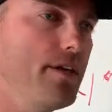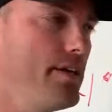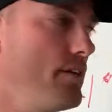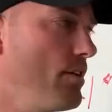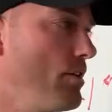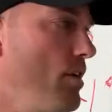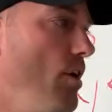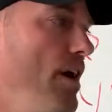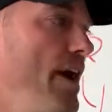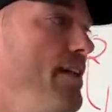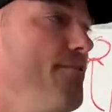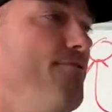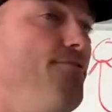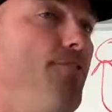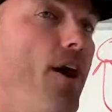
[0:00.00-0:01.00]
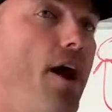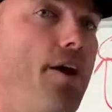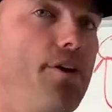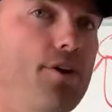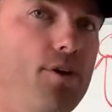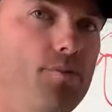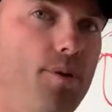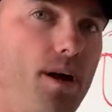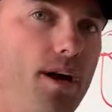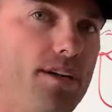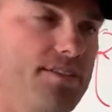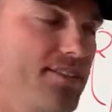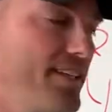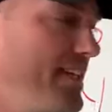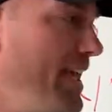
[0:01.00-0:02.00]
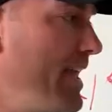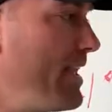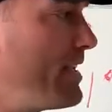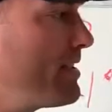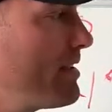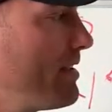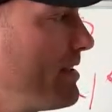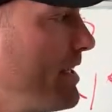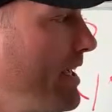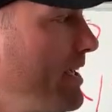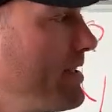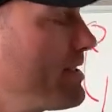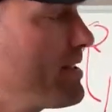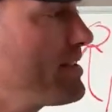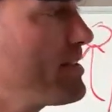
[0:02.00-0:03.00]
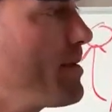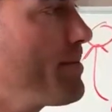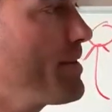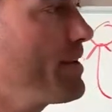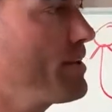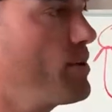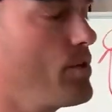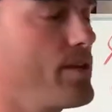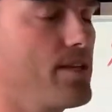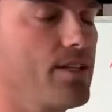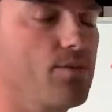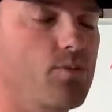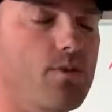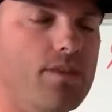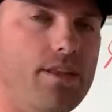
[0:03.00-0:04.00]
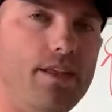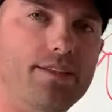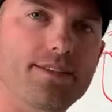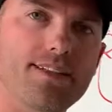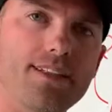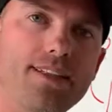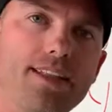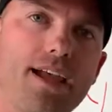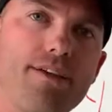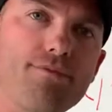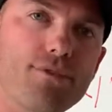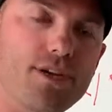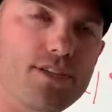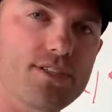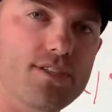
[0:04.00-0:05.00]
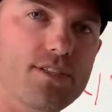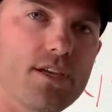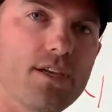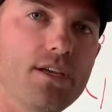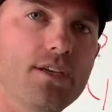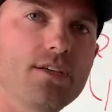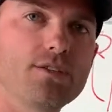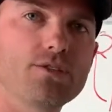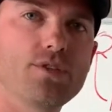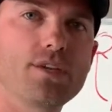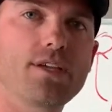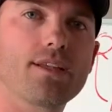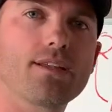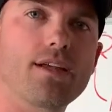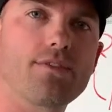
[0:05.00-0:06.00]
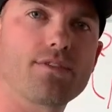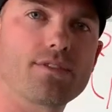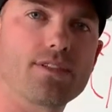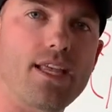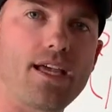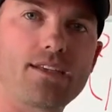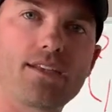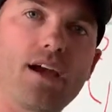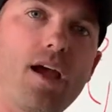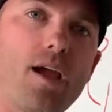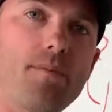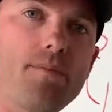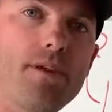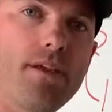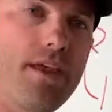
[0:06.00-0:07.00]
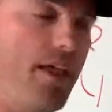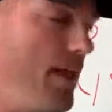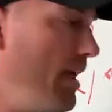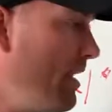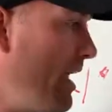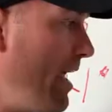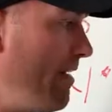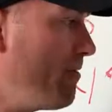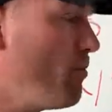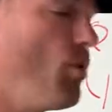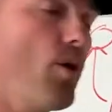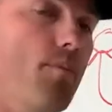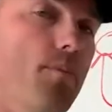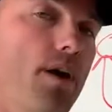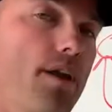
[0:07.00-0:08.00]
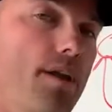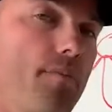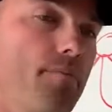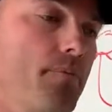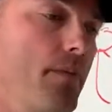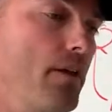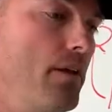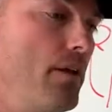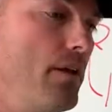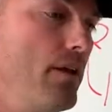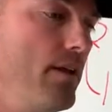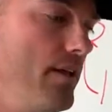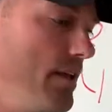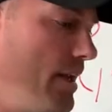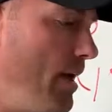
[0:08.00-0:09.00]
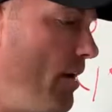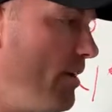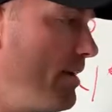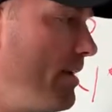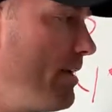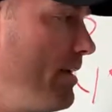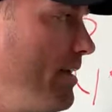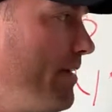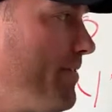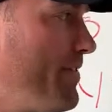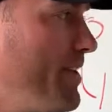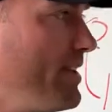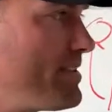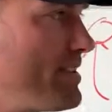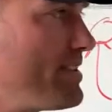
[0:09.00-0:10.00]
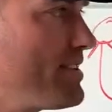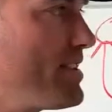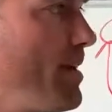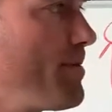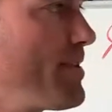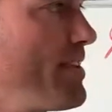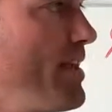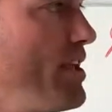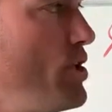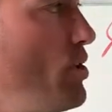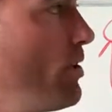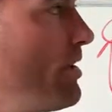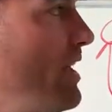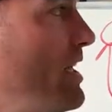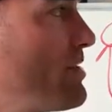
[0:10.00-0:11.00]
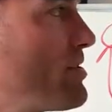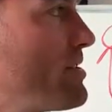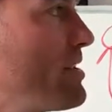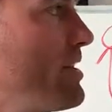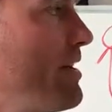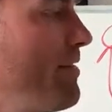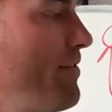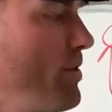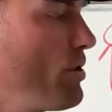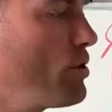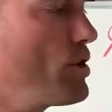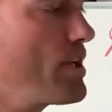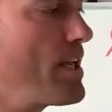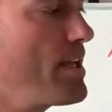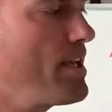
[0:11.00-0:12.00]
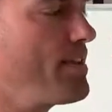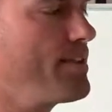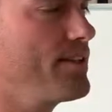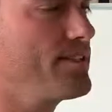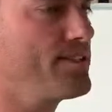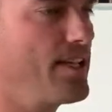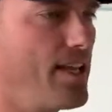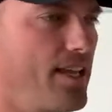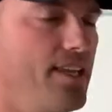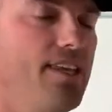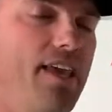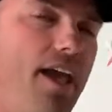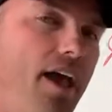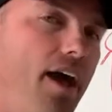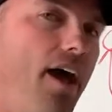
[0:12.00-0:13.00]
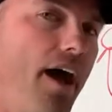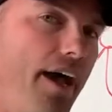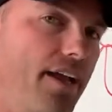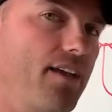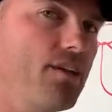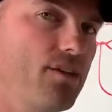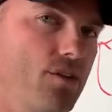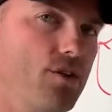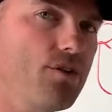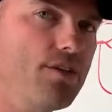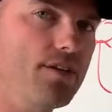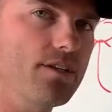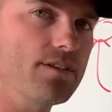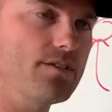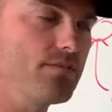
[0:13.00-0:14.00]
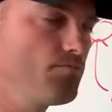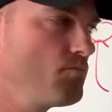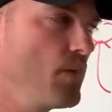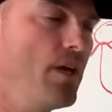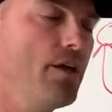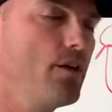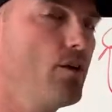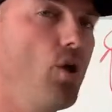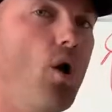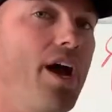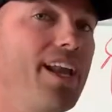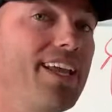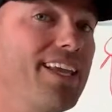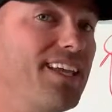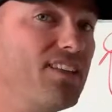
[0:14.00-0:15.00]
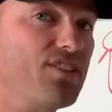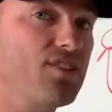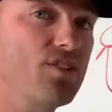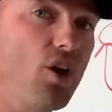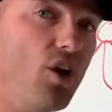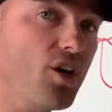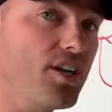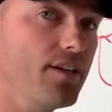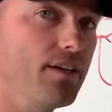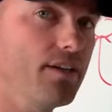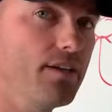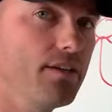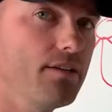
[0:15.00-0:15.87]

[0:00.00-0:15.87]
You know, go ahead and fire your boss. Get into something doing this that's leveraged so you can leverage that time and have more money. Now, if this is something that you're interested in, if you're looking at this saying, yeah, I can do this, go ahead and get started.